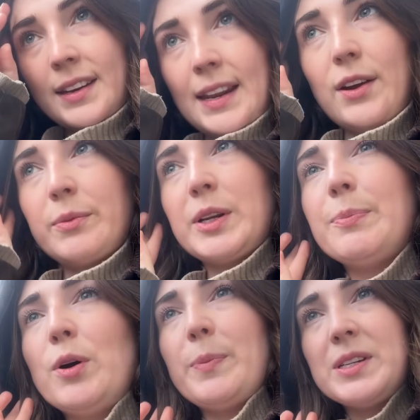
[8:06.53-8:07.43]
Now I'm going to
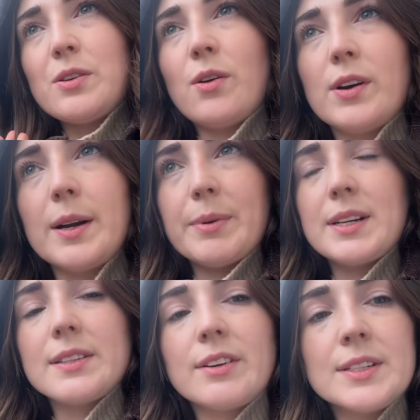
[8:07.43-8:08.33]
pop into Or
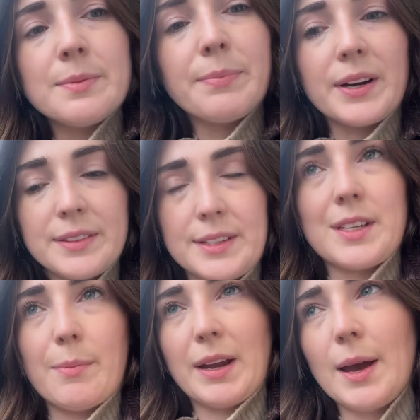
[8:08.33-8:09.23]
because I've got some birthdays
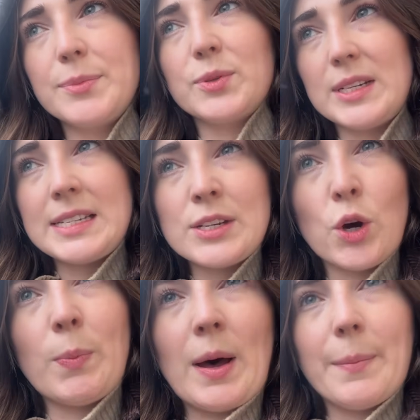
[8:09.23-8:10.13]
coming up, so I need to
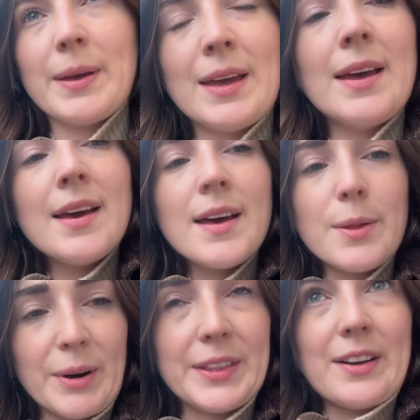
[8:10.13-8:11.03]
top up the
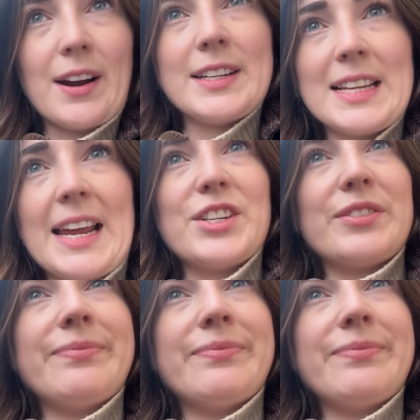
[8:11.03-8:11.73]
birthday card selection.